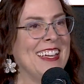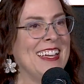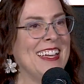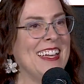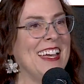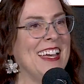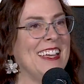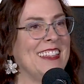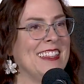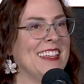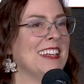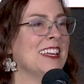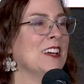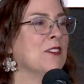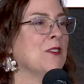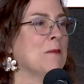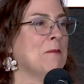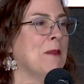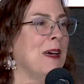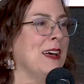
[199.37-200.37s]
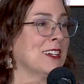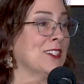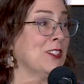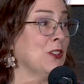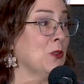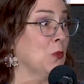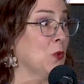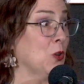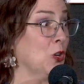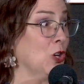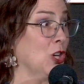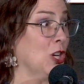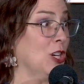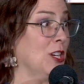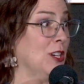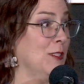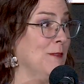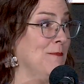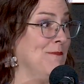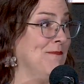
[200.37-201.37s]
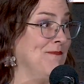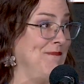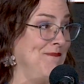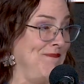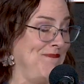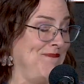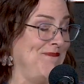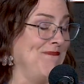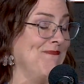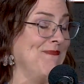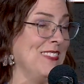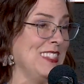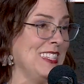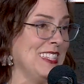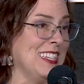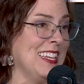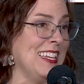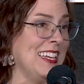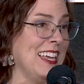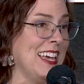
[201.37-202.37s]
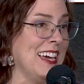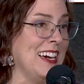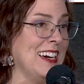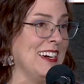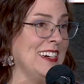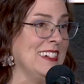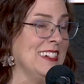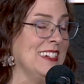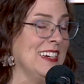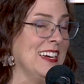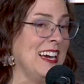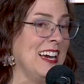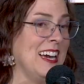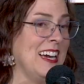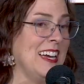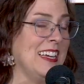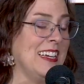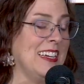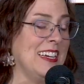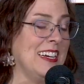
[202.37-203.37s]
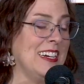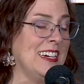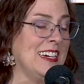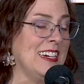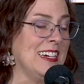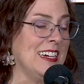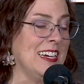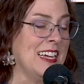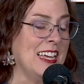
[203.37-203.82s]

And then I went back to work. Yeah, I